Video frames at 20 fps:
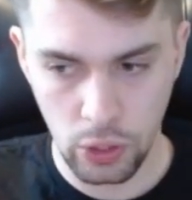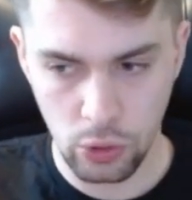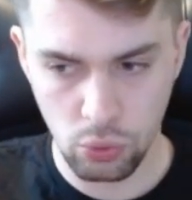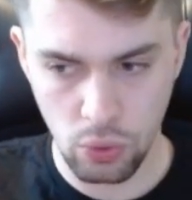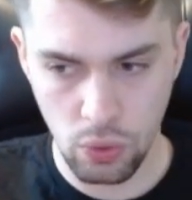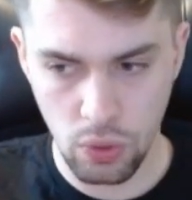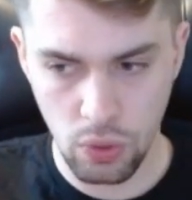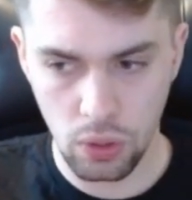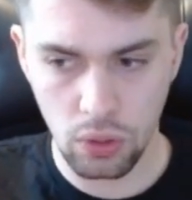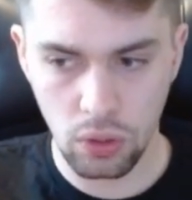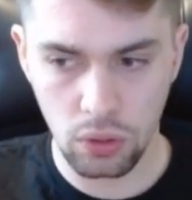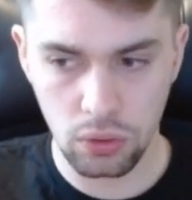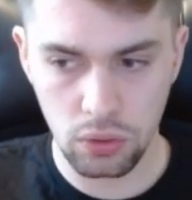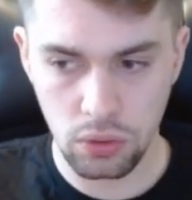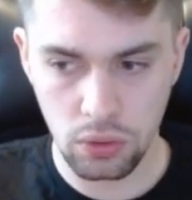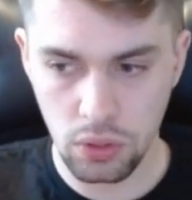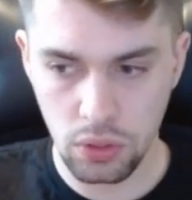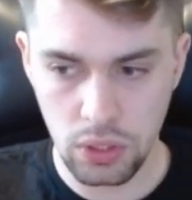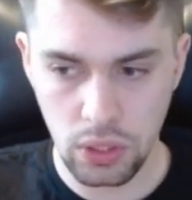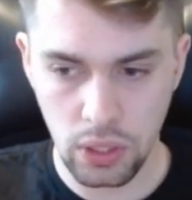we will
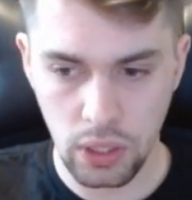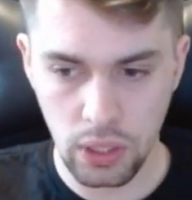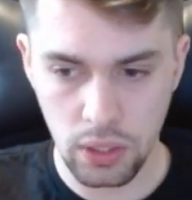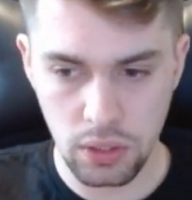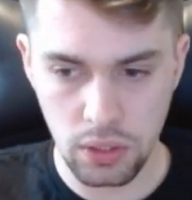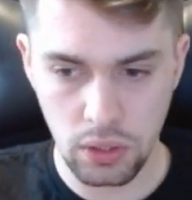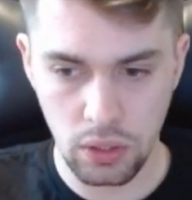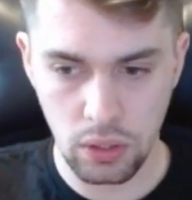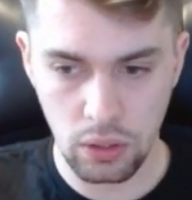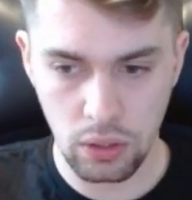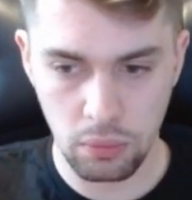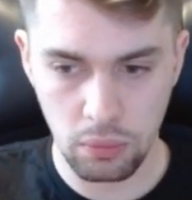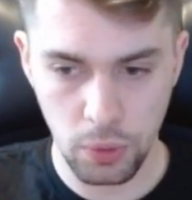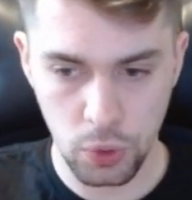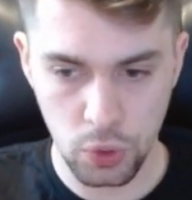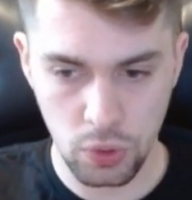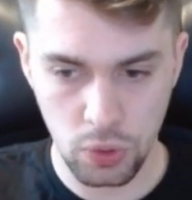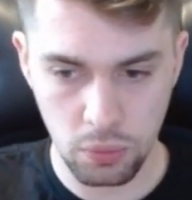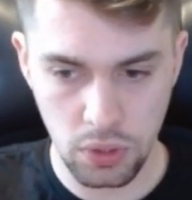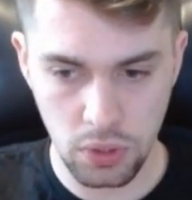not discuss the
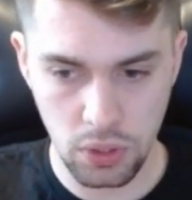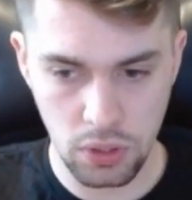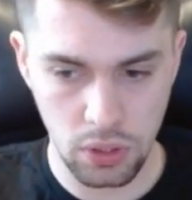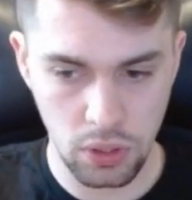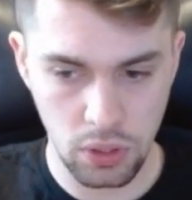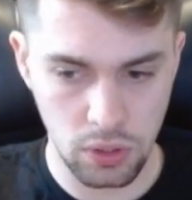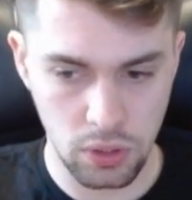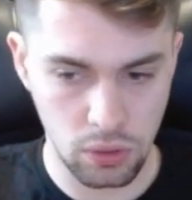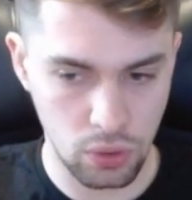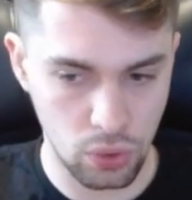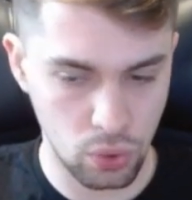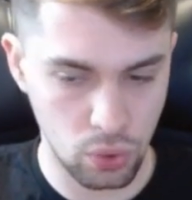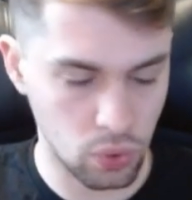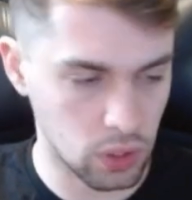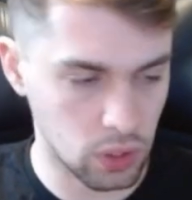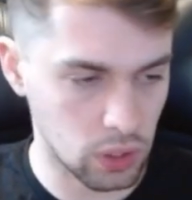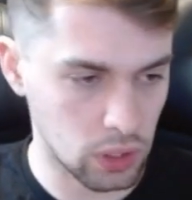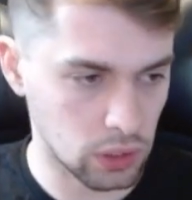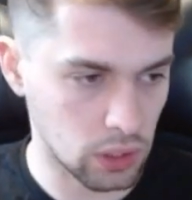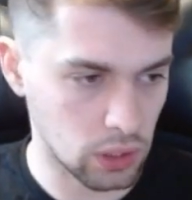bishop g6 or rook
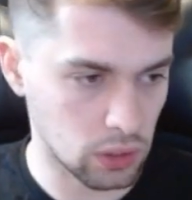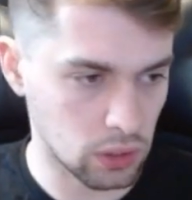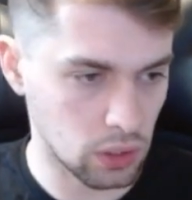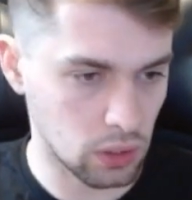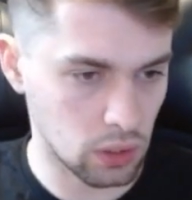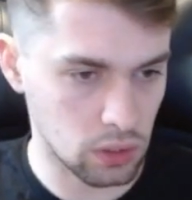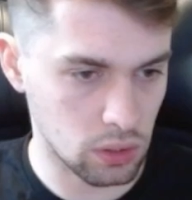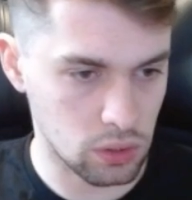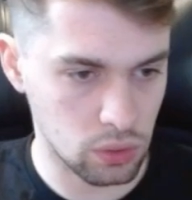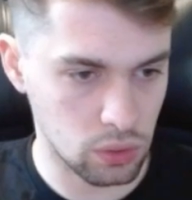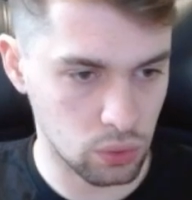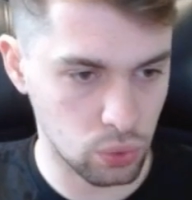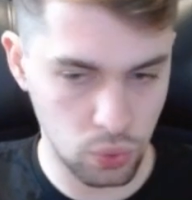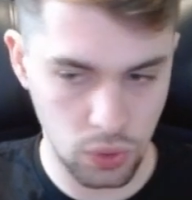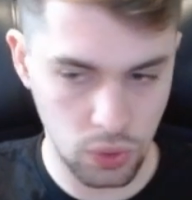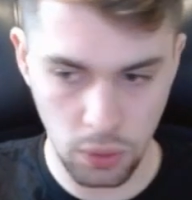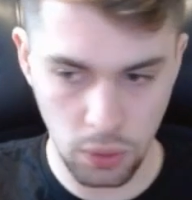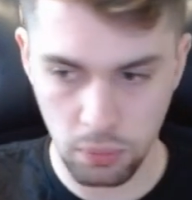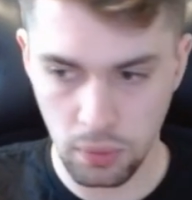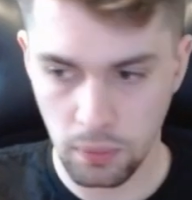e8 ideas too
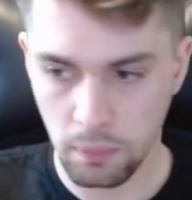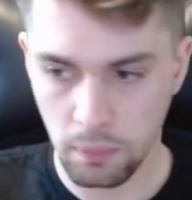deep.